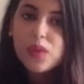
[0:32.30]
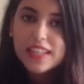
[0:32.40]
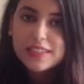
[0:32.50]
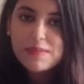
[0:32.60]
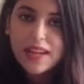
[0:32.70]

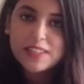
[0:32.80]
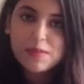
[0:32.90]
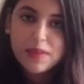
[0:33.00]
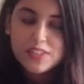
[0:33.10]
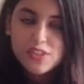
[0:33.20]
welcome back to
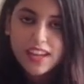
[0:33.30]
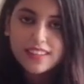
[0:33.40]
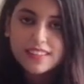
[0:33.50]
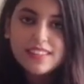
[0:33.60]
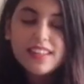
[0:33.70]
my
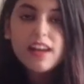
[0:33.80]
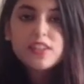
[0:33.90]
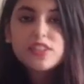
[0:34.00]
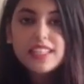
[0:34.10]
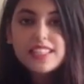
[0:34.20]
channel.
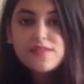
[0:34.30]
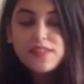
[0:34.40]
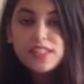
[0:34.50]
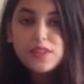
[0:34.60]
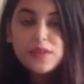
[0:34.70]
Today's
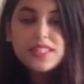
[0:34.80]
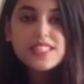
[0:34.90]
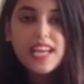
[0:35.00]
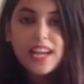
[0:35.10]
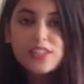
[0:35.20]
video
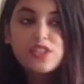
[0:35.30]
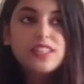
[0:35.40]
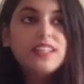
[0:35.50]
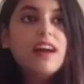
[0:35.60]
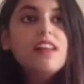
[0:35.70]
is
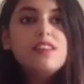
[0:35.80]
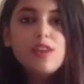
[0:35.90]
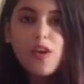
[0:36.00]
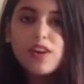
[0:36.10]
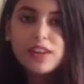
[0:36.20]
actually a
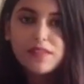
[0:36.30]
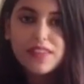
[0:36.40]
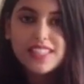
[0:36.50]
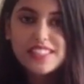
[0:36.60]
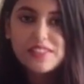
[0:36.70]
long
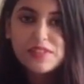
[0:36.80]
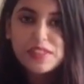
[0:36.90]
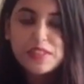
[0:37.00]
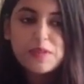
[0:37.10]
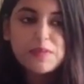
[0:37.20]
awaited
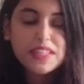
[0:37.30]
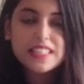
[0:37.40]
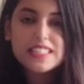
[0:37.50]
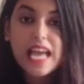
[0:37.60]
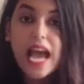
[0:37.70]
video
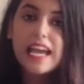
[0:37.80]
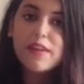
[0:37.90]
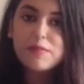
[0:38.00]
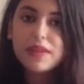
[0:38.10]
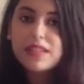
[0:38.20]
because I
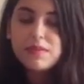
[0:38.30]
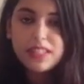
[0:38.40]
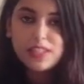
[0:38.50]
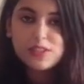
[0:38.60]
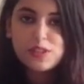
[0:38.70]
have been
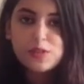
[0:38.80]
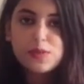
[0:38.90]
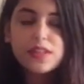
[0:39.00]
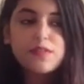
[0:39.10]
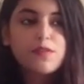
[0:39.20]
meaning to
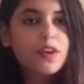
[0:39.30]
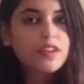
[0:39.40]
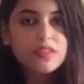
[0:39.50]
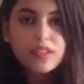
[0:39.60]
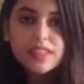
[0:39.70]
do it for
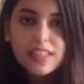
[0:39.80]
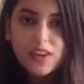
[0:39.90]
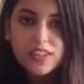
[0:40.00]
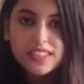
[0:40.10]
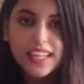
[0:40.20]
a really
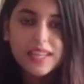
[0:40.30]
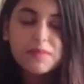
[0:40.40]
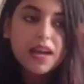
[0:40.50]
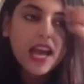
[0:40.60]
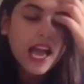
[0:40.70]
long
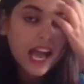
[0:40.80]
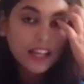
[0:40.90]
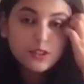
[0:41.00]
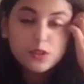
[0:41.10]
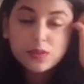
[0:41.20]
time
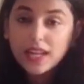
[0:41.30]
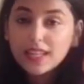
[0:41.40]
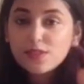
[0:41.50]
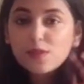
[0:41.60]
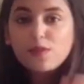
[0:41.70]
and you
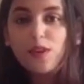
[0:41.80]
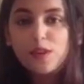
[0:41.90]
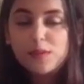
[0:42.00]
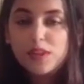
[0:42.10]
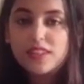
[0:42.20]
guys who
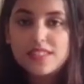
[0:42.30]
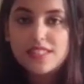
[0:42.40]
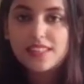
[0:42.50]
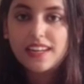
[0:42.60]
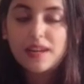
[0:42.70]
follow me on
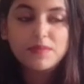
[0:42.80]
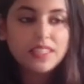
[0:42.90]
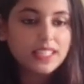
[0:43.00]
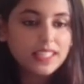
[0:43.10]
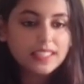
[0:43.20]
Instagram,
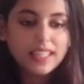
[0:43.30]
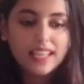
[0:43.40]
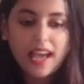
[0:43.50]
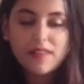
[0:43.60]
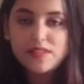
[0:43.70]
they, they
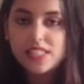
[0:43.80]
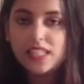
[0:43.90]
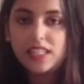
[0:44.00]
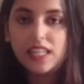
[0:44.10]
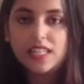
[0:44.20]
have
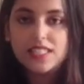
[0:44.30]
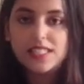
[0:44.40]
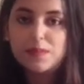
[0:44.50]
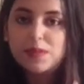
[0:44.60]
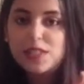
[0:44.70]
seen
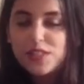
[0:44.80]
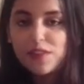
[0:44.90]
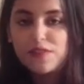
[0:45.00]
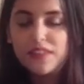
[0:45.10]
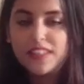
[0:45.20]
snippets
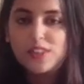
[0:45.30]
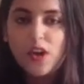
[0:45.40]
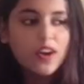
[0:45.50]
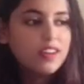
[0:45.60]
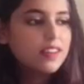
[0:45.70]
of it
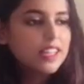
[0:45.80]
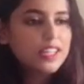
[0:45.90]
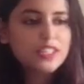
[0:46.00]
or